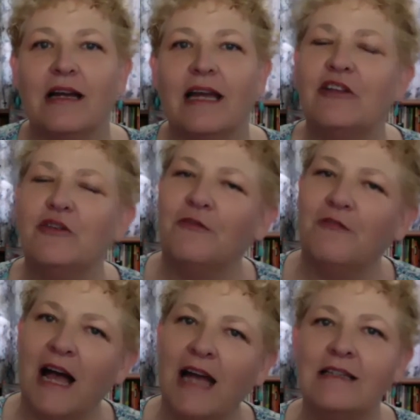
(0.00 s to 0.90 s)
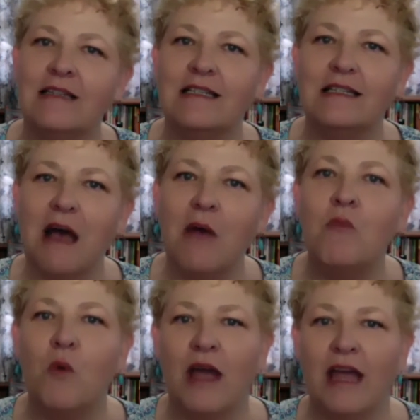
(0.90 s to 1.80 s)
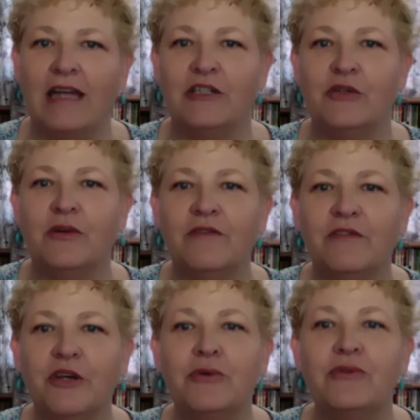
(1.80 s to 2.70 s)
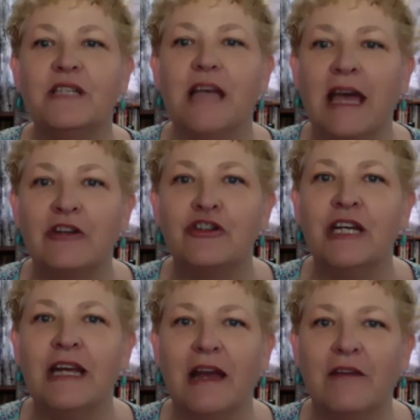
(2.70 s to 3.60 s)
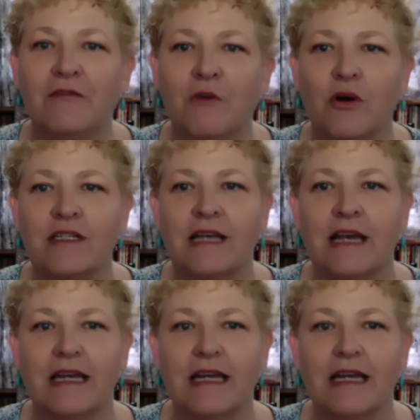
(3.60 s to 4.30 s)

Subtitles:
Can you find some way to infuse energy and force